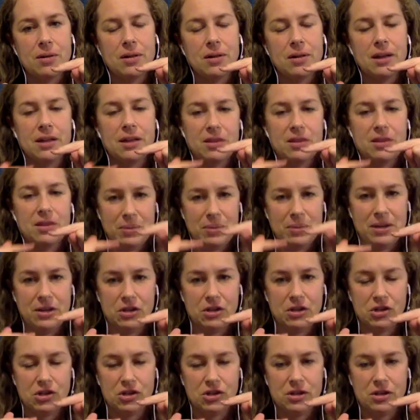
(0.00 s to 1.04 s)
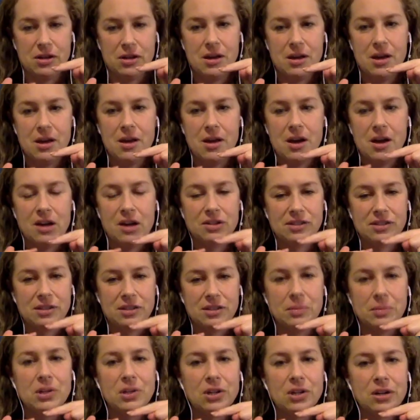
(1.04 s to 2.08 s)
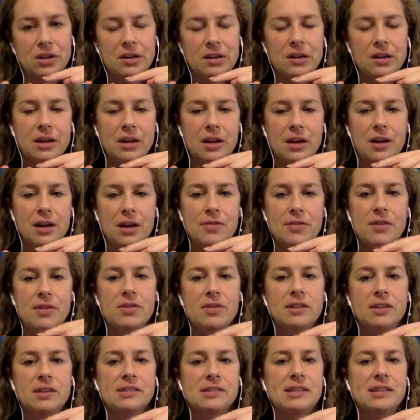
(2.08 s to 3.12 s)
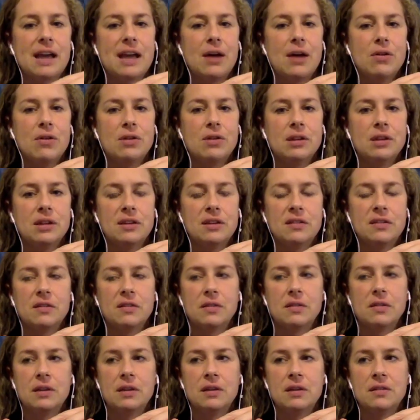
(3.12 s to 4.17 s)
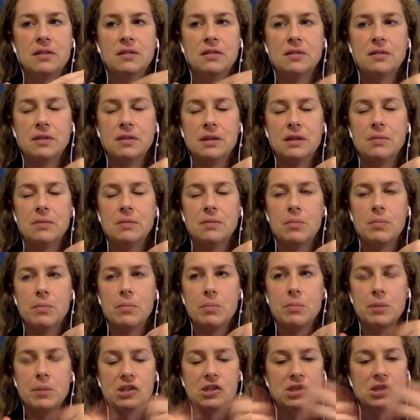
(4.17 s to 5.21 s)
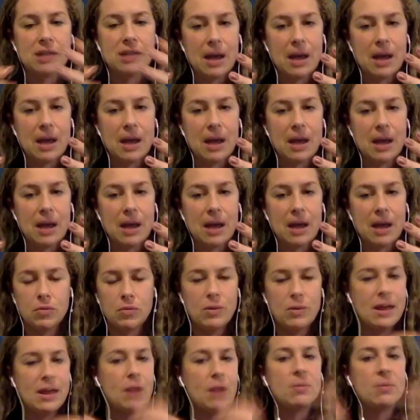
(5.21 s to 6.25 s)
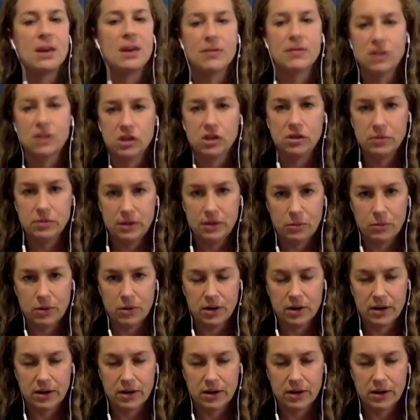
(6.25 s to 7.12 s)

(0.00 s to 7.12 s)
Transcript: and the pitch are similar, then the sound is much louder without me having to do any work.